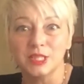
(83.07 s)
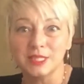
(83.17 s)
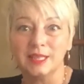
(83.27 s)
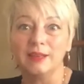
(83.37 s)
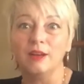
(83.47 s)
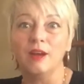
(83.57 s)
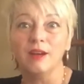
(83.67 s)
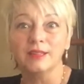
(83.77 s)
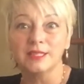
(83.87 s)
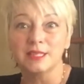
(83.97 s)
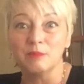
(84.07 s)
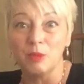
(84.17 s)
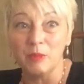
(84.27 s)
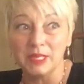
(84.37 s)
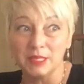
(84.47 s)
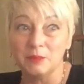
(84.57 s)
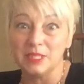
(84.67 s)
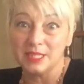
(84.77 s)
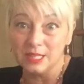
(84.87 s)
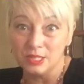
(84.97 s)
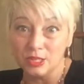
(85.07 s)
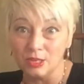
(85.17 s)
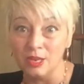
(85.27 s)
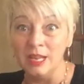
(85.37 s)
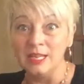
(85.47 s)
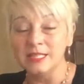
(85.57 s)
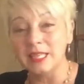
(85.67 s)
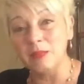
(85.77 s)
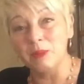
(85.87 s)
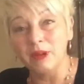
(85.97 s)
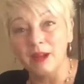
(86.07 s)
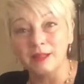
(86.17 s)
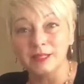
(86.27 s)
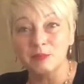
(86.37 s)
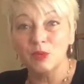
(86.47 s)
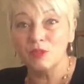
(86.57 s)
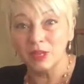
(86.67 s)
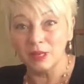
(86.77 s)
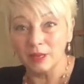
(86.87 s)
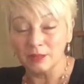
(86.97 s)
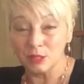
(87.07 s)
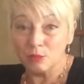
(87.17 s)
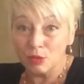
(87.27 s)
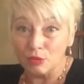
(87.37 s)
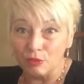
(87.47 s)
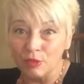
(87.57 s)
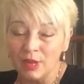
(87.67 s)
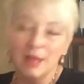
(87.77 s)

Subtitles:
It's like a car that's in momentum. It's easier to keep a car that's moving to move,